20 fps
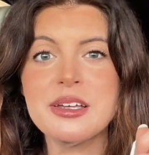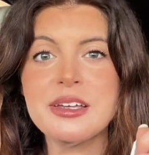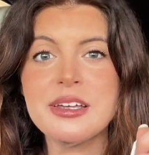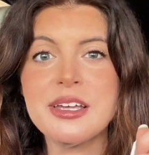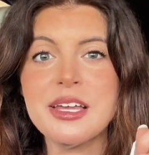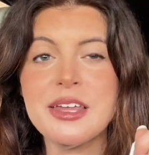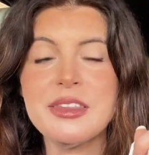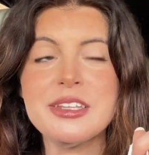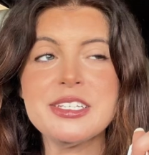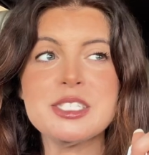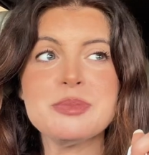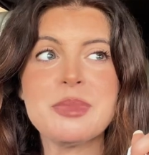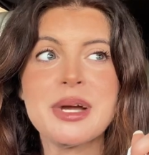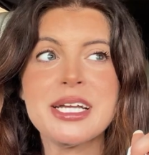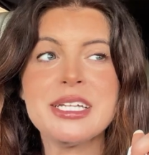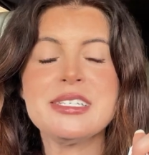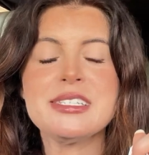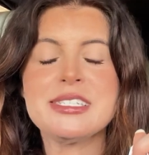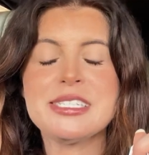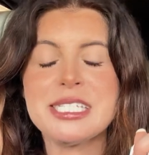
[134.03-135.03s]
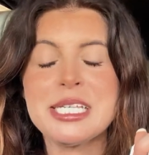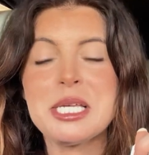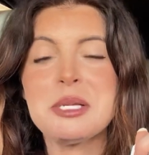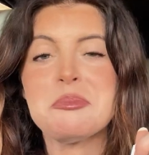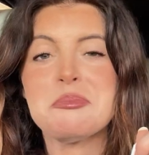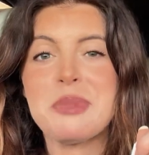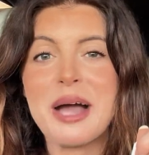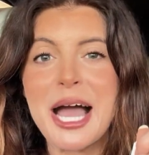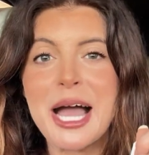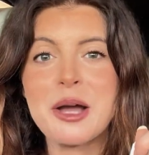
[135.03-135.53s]
And this might
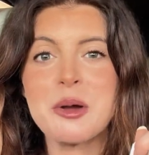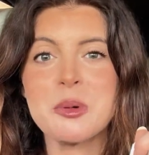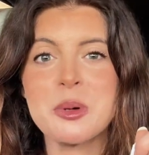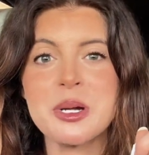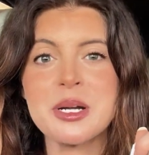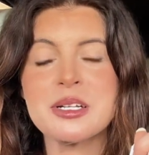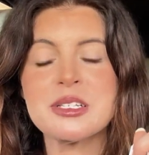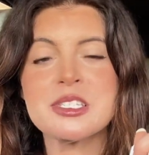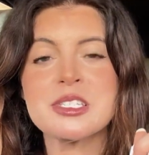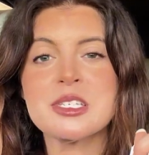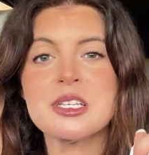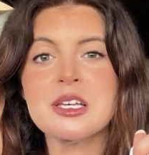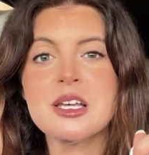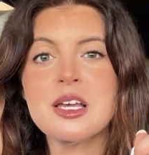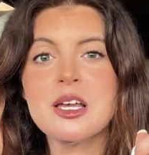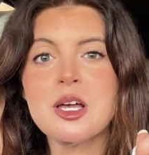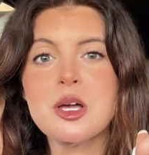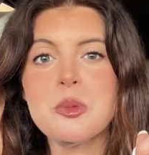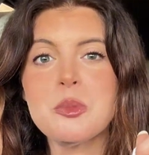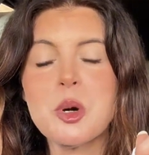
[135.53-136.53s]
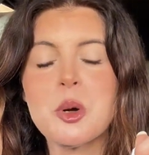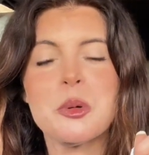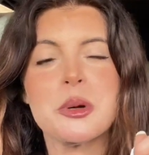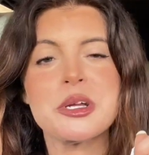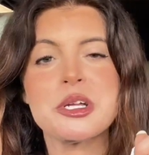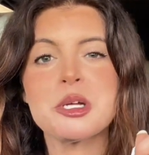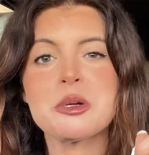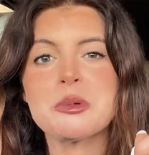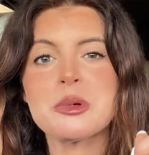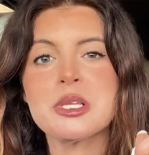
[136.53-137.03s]
seem backwards, but what
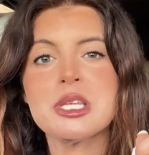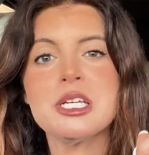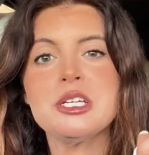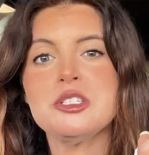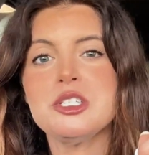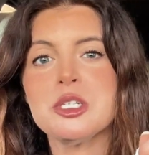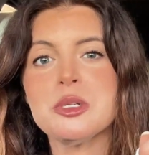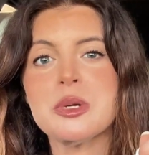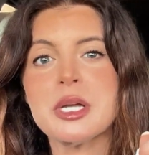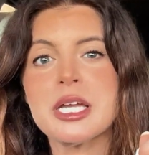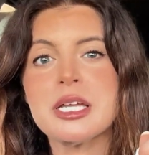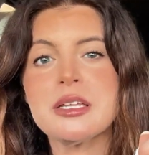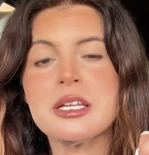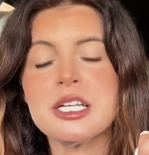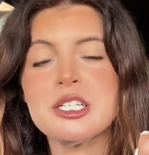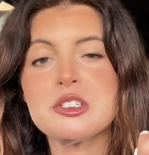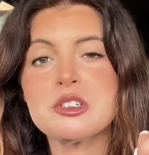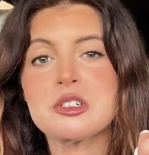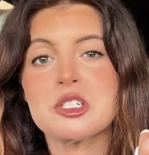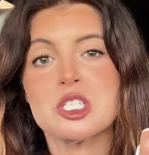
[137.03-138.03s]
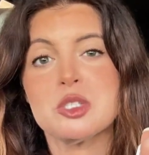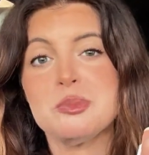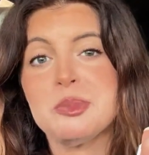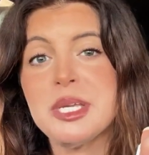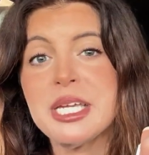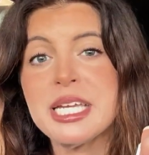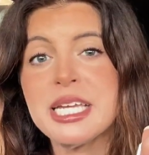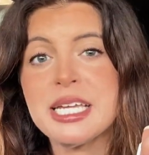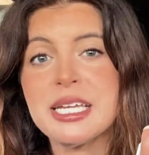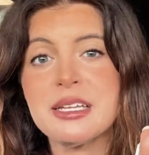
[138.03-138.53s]
you're really doing is you're
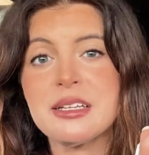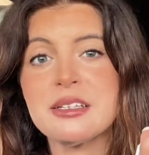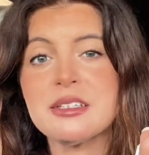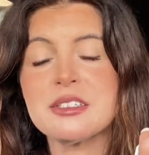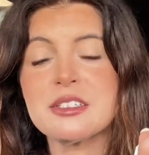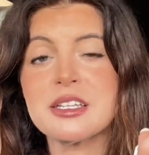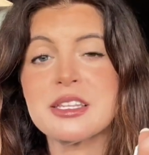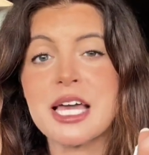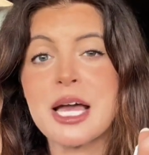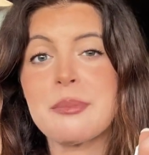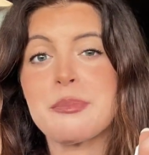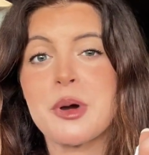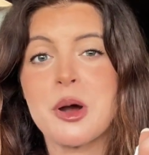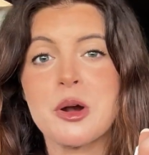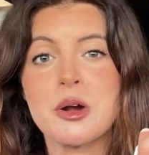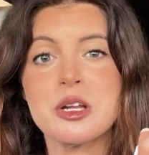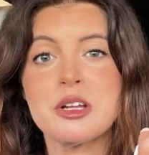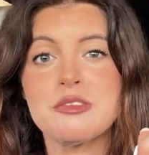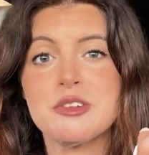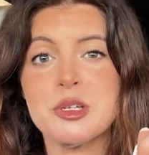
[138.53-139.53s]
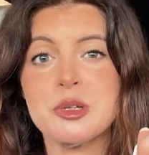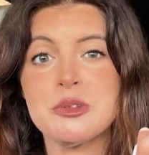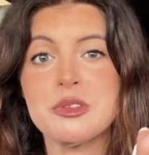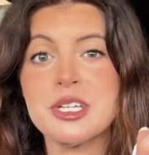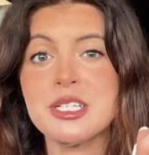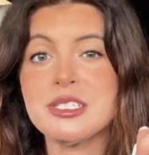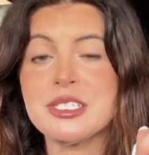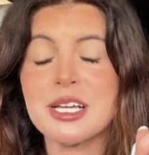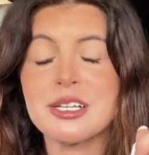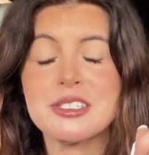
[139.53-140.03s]
speaking to that part of you
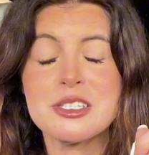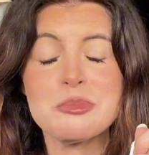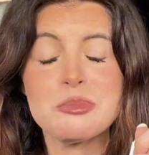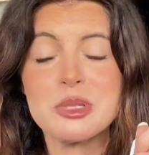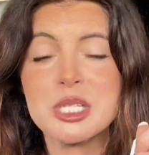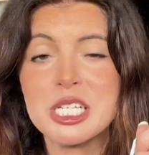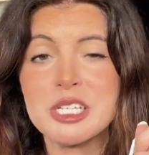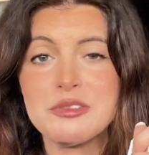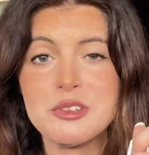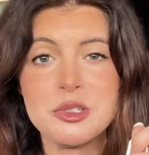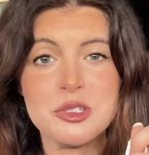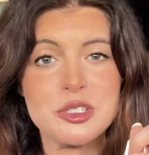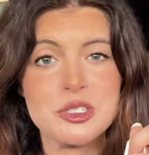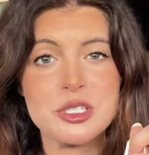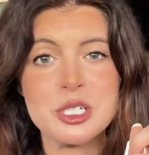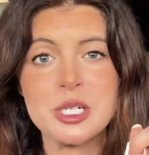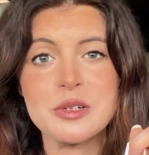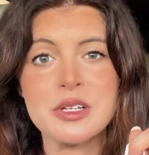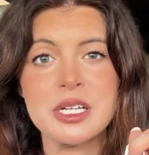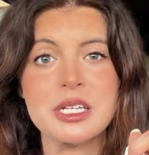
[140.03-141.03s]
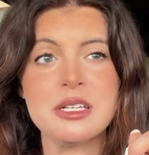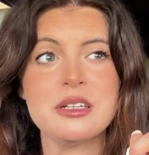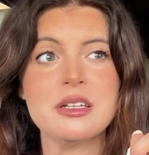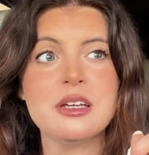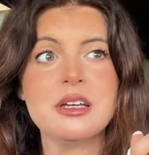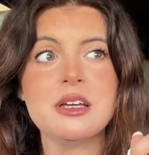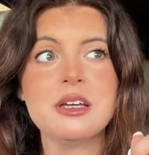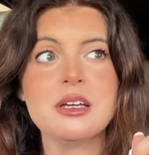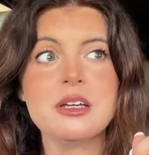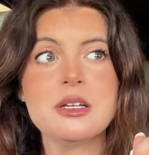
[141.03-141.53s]
that doesn't believe you deserve it.
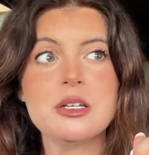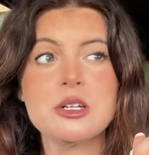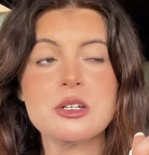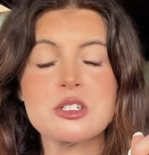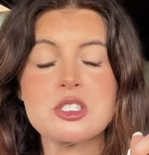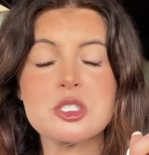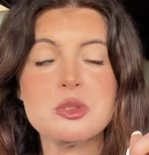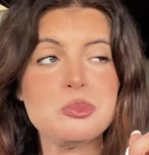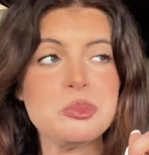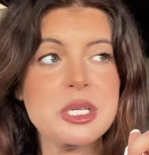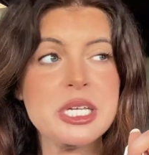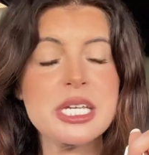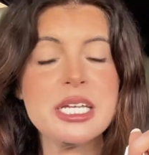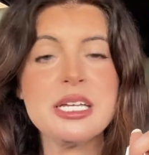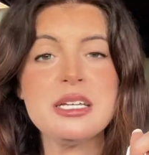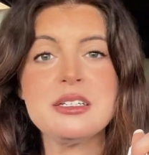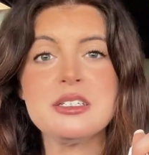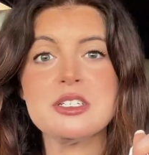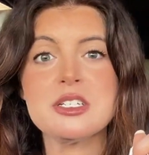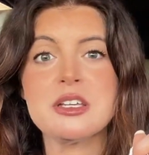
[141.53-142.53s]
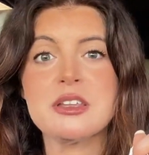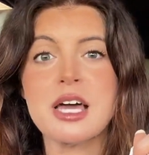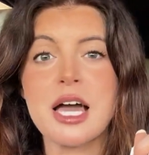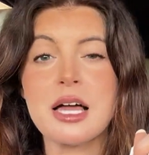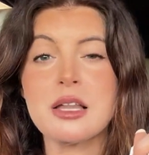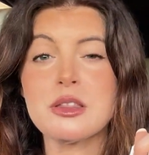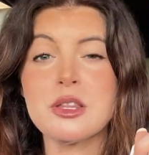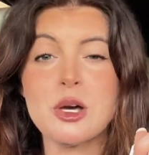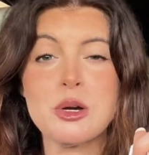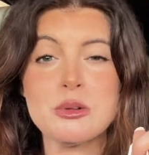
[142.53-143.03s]
You're speaking to
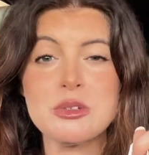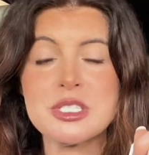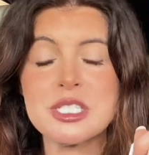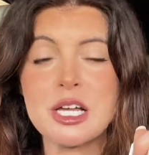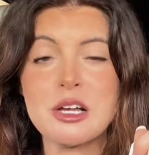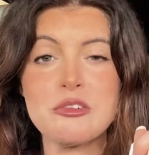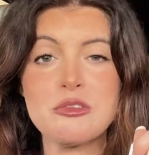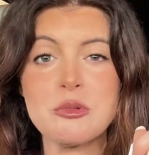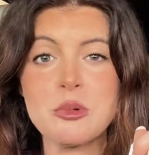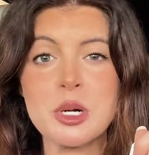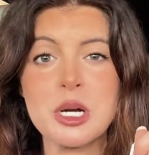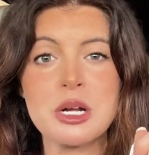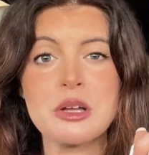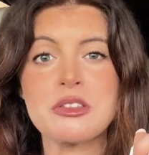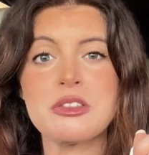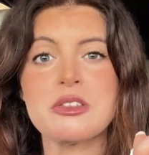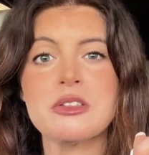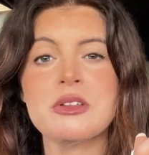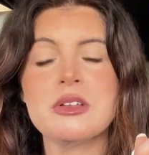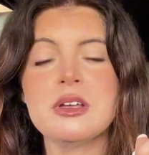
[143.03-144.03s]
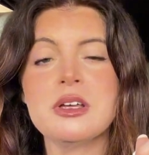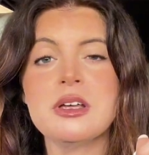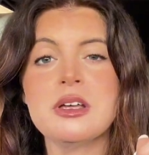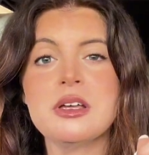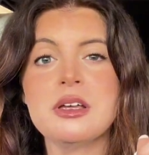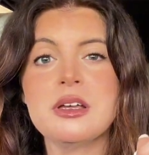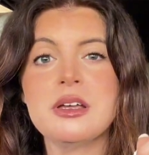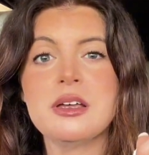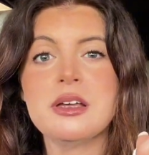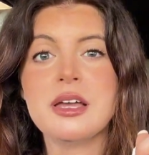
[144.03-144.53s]
that low self-worth,
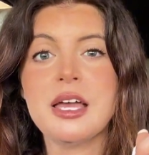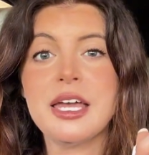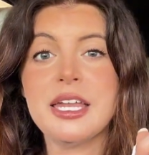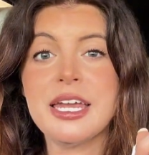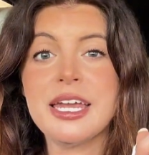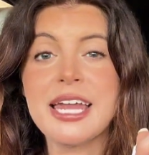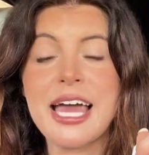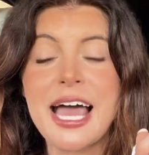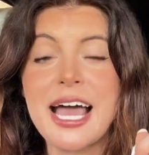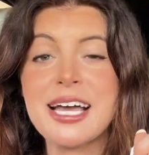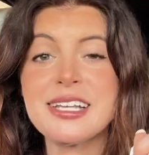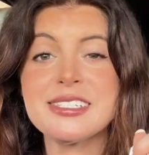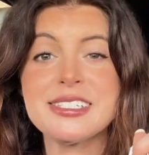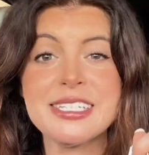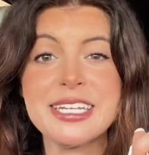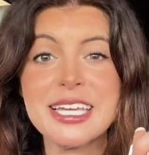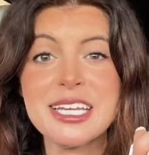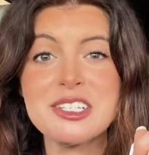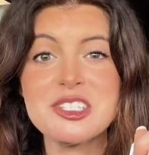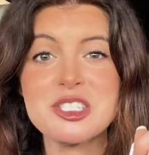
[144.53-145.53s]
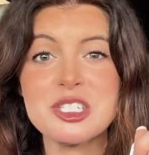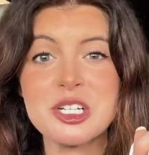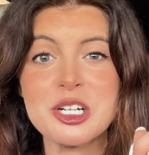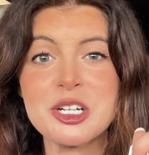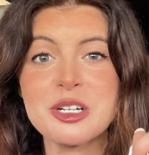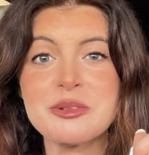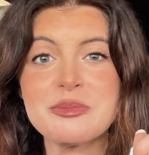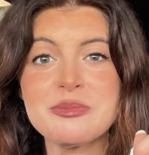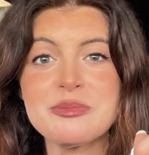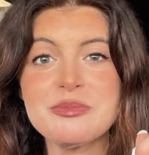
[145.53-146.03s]
and it has an
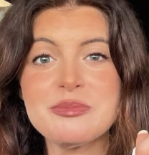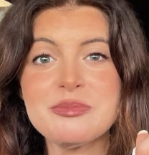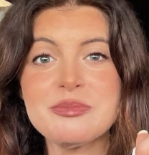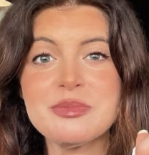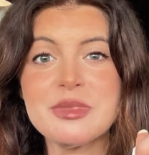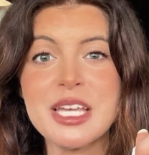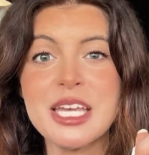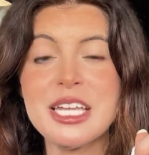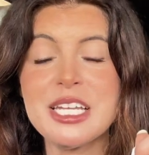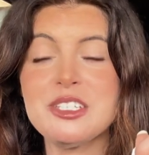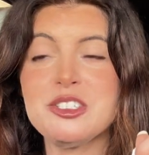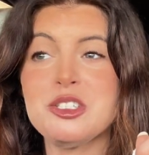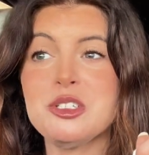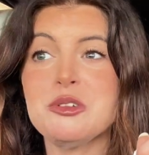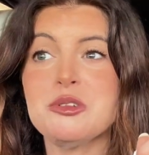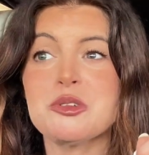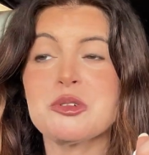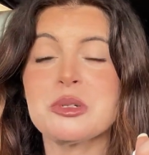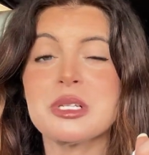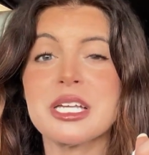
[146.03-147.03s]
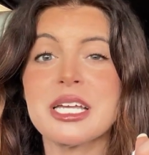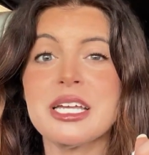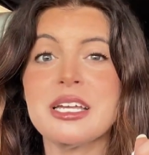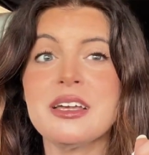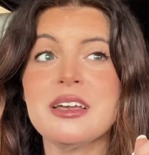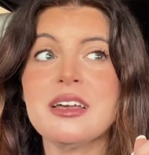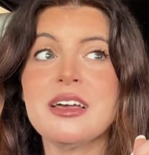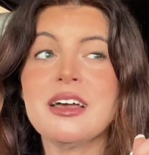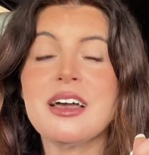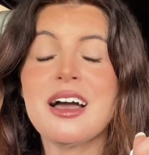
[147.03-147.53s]
answer, and it's usually,
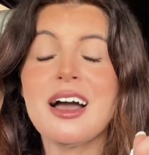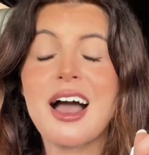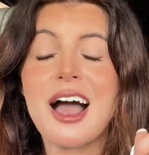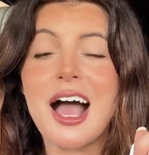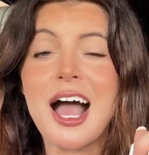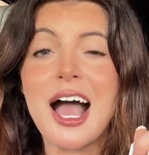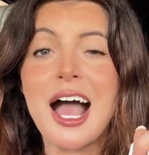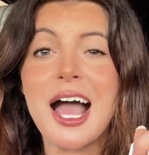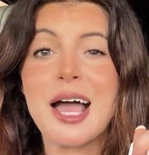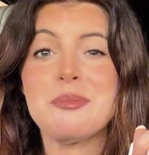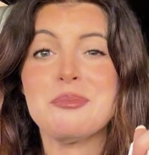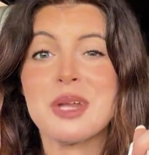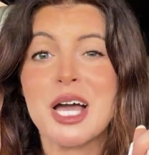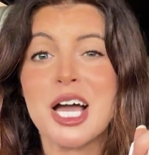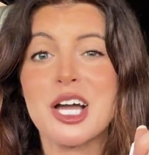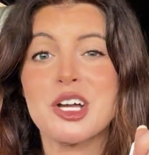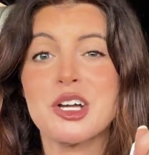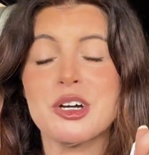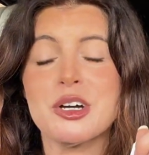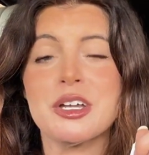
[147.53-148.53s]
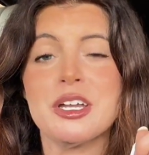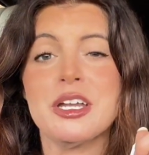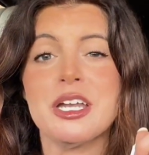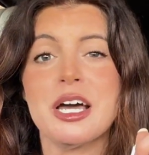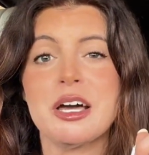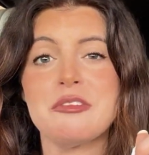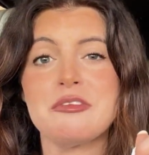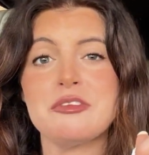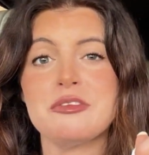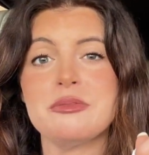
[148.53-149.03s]
I'm not good
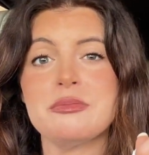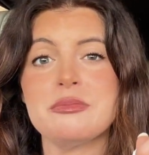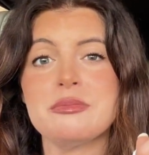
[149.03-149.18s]
enough.